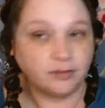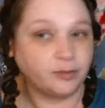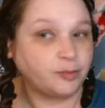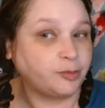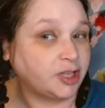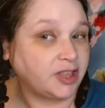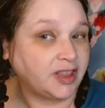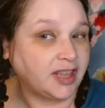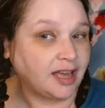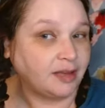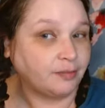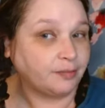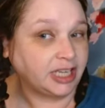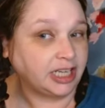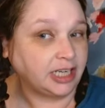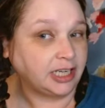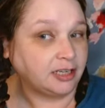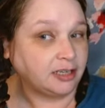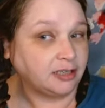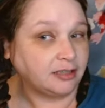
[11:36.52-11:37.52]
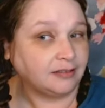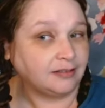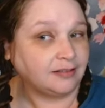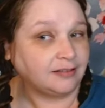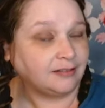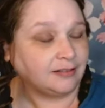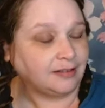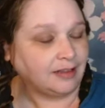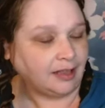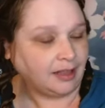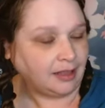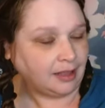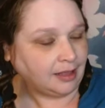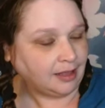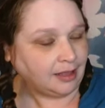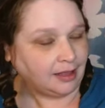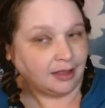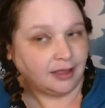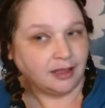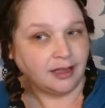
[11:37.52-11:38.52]
put that pin in.
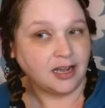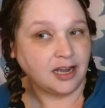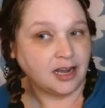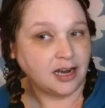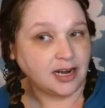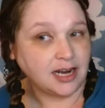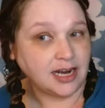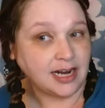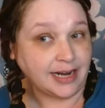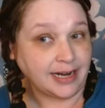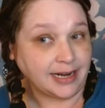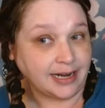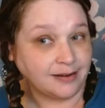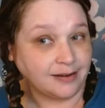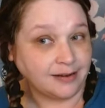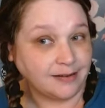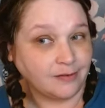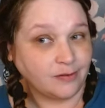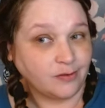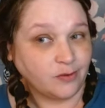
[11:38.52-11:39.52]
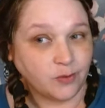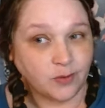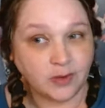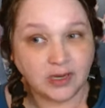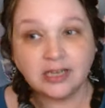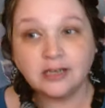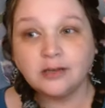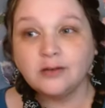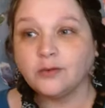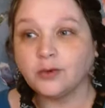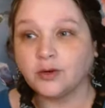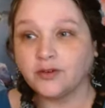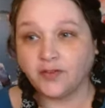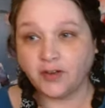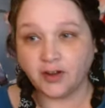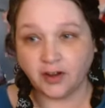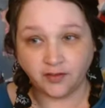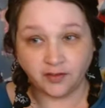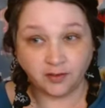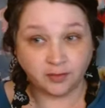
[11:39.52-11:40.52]
All right, well,
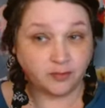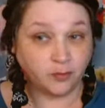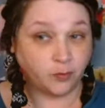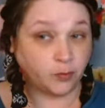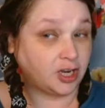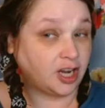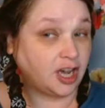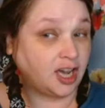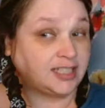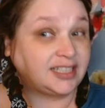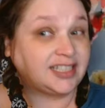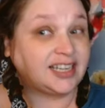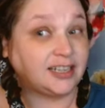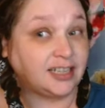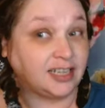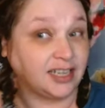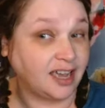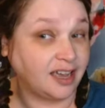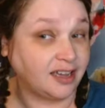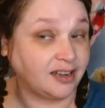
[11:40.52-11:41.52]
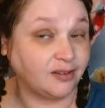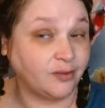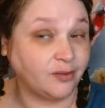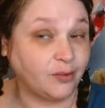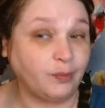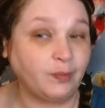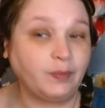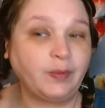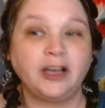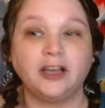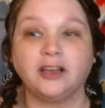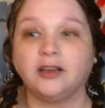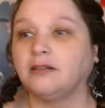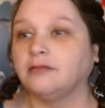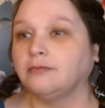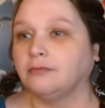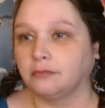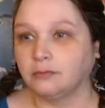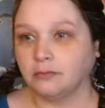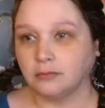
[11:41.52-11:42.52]
we're not done yet, but
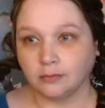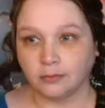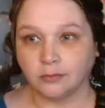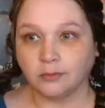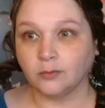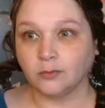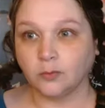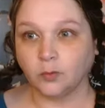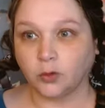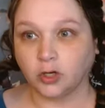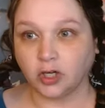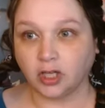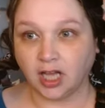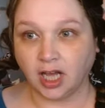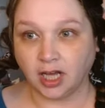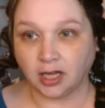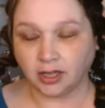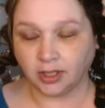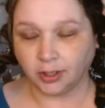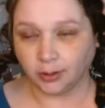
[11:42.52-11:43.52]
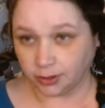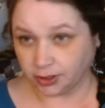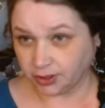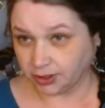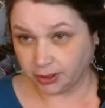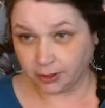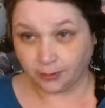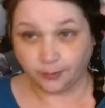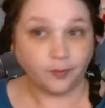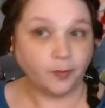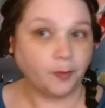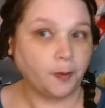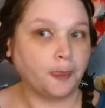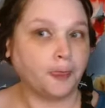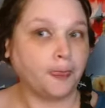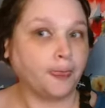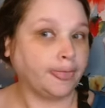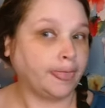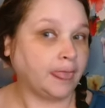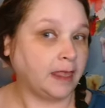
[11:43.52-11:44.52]
we're a lot closer.
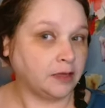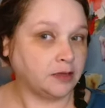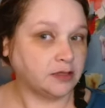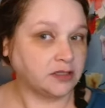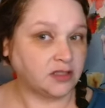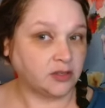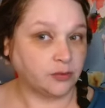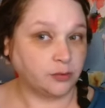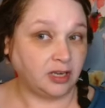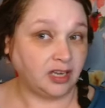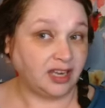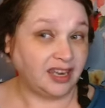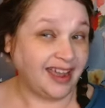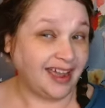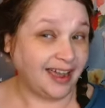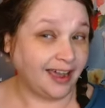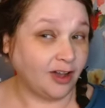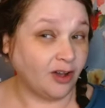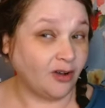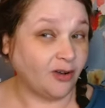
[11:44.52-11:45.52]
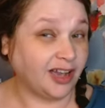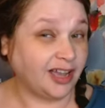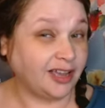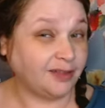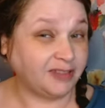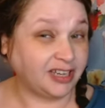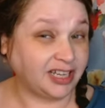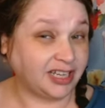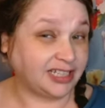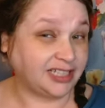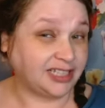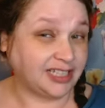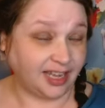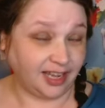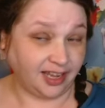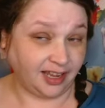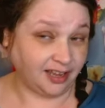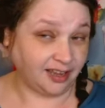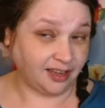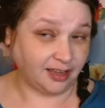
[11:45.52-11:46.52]
So now I'm gonna
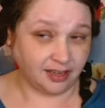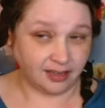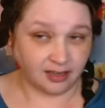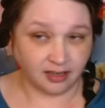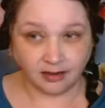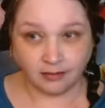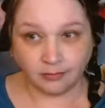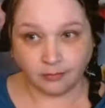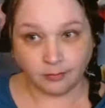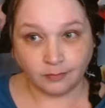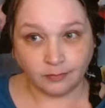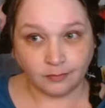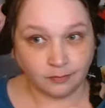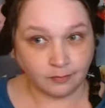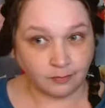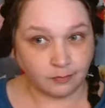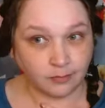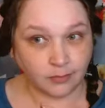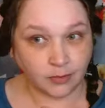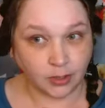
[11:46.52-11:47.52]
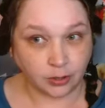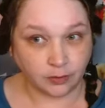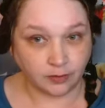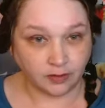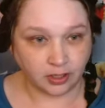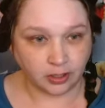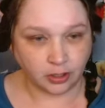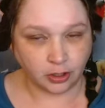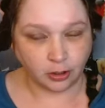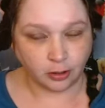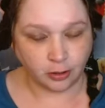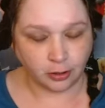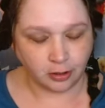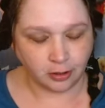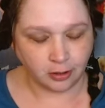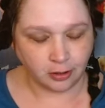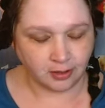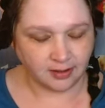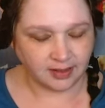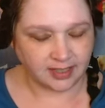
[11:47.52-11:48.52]
take the
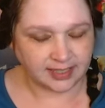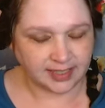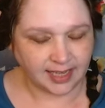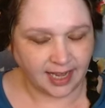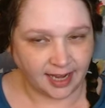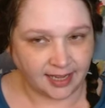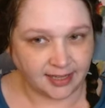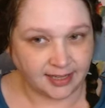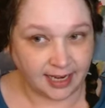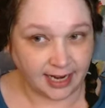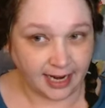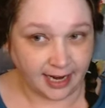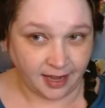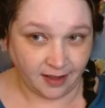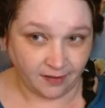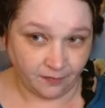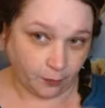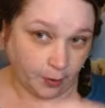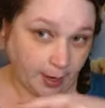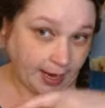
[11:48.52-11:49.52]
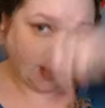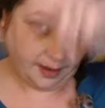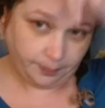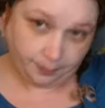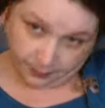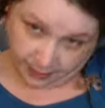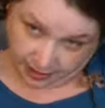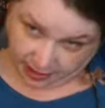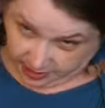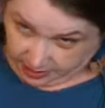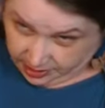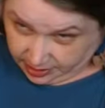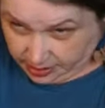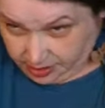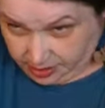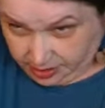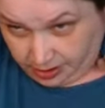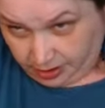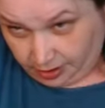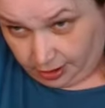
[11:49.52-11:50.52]
curl, the side that I have wrapped,
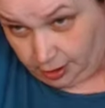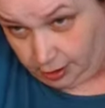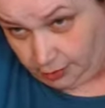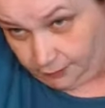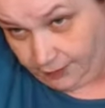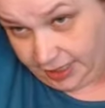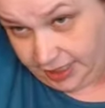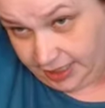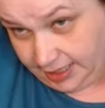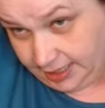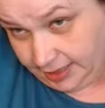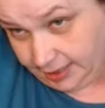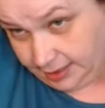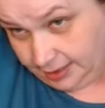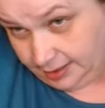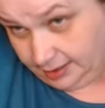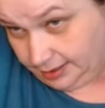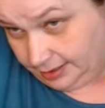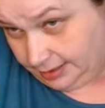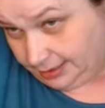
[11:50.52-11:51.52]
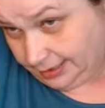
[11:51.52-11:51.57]
already done.